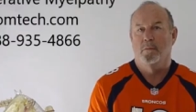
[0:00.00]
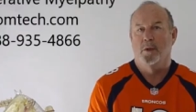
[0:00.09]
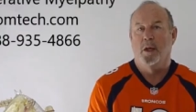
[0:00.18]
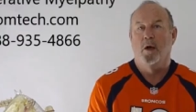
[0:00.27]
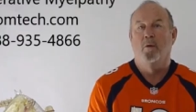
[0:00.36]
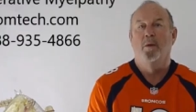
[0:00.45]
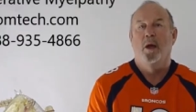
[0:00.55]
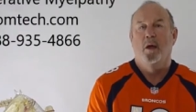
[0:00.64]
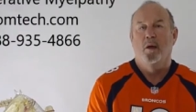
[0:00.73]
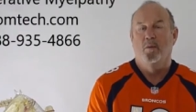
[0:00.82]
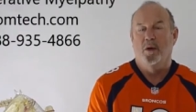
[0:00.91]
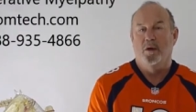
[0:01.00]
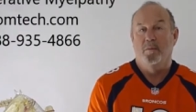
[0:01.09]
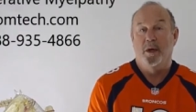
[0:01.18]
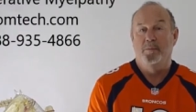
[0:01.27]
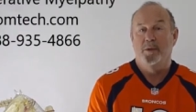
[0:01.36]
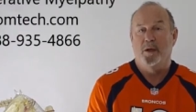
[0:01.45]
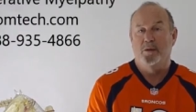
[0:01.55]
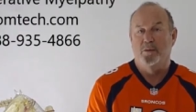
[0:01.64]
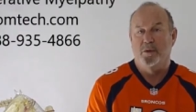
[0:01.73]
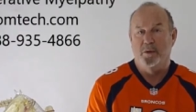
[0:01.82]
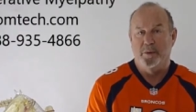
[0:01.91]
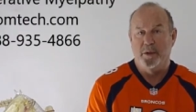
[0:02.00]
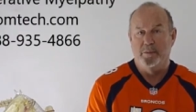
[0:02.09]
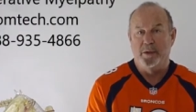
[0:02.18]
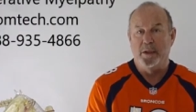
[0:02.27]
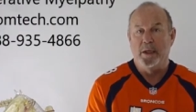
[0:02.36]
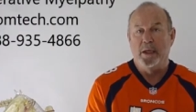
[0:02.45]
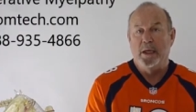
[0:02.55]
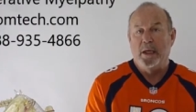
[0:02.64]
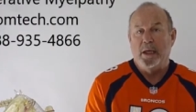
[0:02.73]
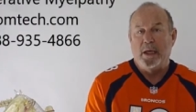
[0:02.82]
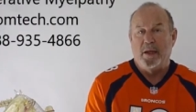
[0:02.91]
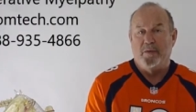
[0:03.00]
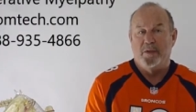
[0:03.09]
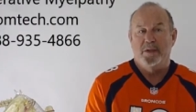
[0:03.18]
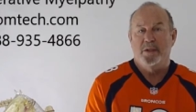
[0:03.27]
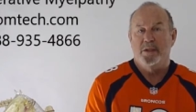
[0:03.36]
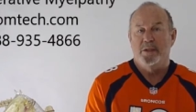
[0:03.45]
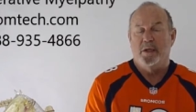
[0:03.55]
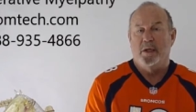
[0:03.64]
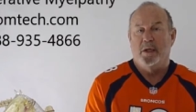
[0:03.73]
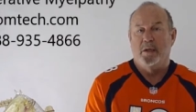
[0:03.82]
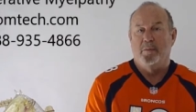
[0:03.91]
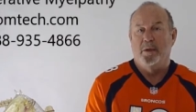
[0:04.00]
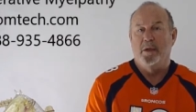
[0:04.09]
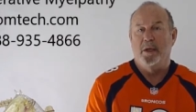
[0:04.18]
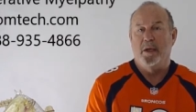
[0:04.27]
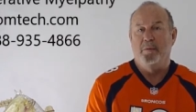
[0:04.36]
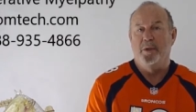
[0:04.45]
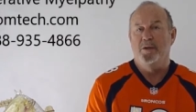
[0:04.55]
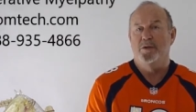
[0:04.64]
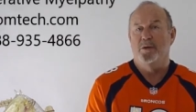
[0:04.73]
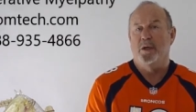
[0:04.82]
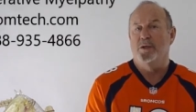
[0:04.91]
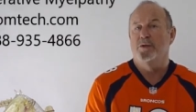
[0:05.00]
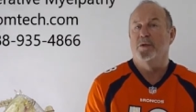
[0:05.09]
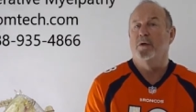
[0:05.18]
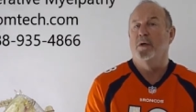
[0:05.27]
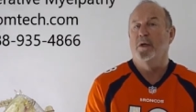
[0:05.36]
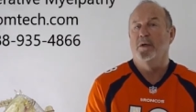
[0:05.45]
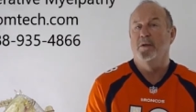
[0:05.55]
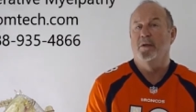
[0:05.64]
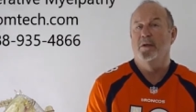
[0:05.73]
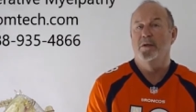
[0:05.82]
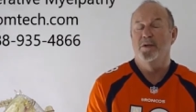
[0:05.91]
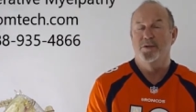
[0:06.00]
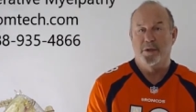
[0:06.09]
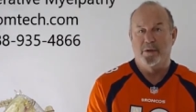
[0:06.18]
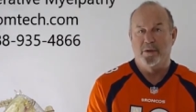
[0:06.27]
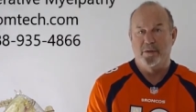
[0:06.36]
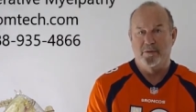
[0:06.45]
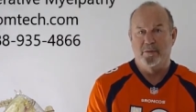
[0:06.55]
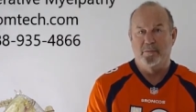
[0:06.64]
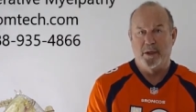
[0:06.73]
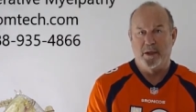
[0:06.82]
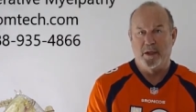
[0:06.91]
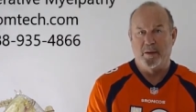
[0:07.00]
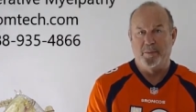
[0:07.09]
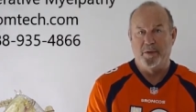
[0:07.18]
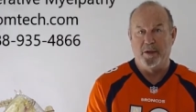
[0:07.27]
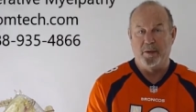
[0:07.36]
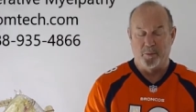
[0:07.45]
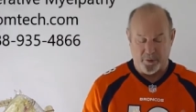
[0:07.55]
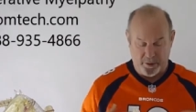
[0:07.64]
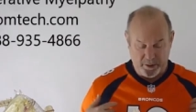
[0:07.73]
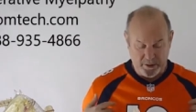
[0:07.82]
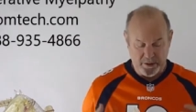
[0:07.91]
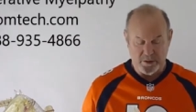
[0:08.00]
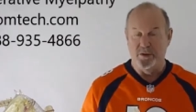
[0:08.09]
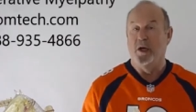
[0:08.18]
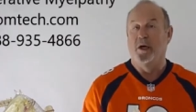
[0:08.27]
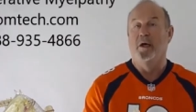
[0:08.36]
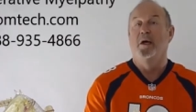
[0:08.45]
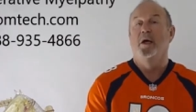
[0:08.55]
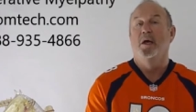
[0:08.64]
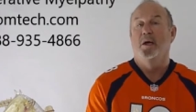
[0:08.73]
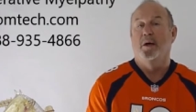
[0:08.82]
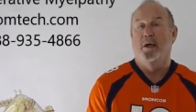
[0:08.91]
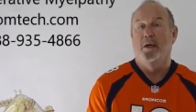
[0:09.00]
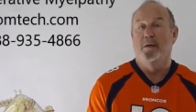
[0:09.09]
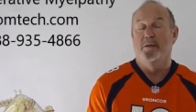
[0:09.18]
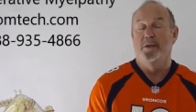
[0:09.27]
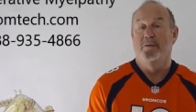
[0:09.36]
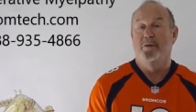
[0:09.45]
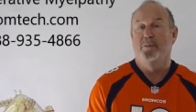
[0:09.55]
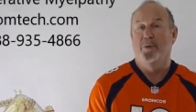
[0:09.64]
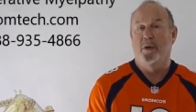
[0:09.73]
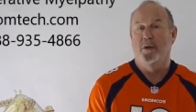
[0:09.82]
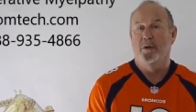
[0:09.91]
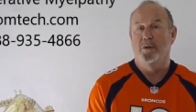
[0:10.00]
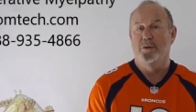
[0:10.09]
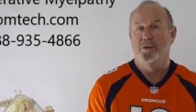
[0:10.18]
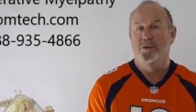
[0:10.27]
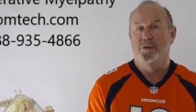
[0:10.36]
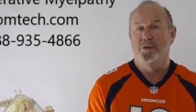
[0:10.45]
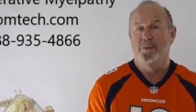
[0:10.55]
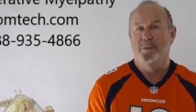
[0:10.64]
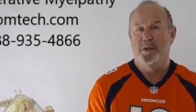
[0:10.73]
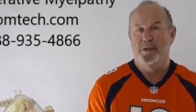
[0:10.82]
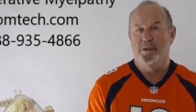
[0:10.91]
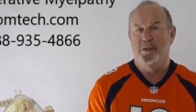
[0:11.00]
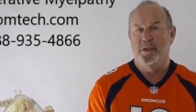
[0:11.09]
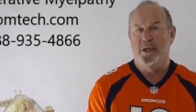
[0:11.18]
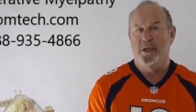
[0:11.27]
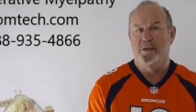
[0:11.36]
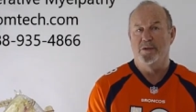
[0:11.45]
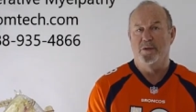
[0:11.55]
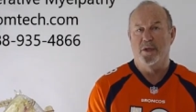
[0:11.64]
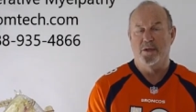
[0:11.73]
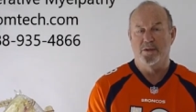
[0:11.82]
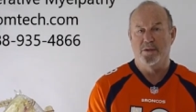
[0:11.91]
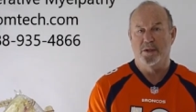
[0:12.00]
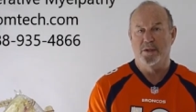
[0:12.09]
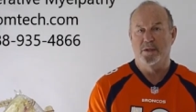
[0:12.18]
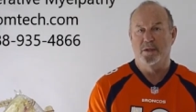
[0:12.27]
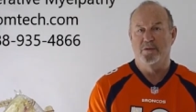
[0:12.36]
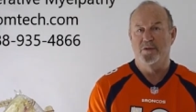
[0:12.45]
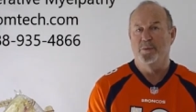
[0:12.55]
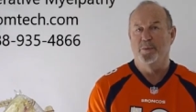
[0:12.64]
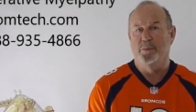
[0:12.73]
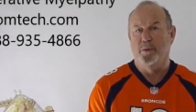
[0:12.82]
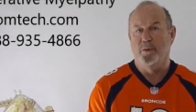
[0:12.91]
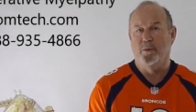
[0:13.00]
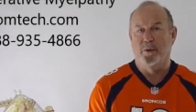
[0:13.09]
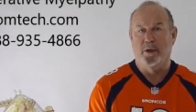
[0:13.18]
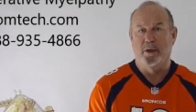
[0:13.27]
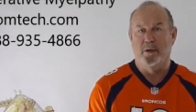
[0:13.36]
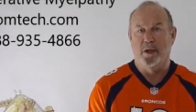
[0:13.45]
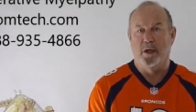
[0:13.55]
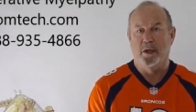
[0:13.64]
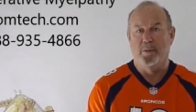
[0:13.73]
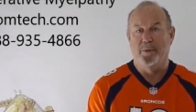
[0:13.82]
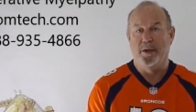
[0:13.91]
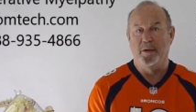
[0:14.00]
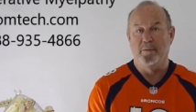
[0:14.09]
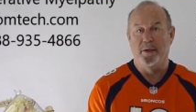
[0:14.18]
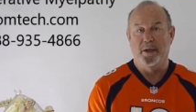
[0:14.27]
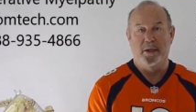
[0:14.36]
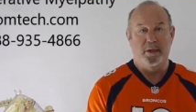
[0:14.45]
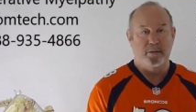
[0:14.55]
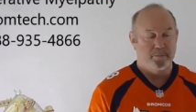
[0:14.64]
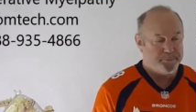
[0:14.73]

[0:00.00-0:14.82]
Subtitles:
Hello and welcome. I'm Dr. William Inman, and this is a miniature lecture on degenerative myelopathy. I'm wearing this Denver Broncos jersey because today is 2016 Super Bowl, where Peyton Manning